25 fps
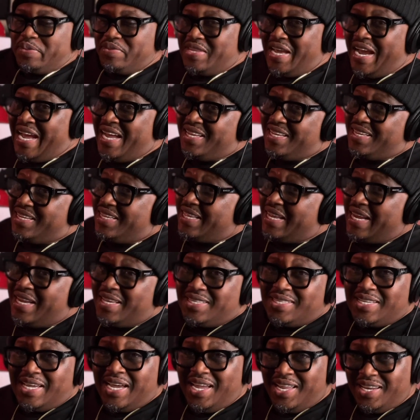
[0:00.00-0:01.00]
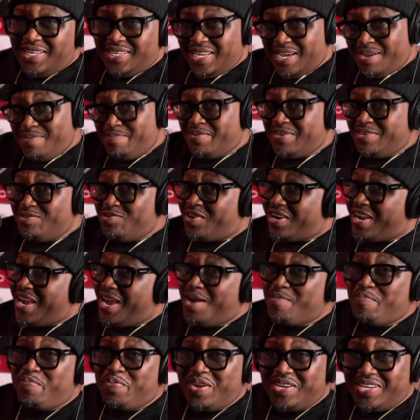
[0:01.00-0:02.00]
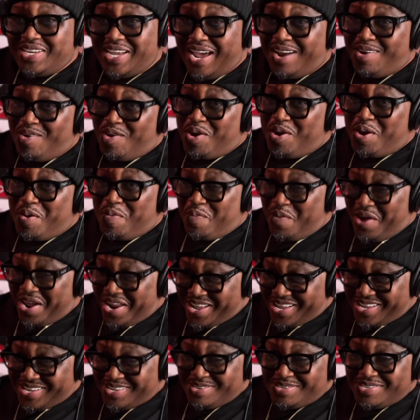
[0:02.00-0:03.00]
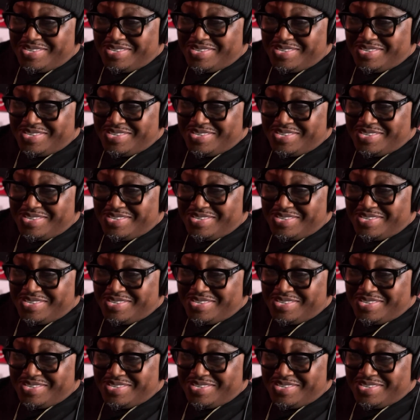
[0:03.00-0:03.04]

That, but you can't put that on the win.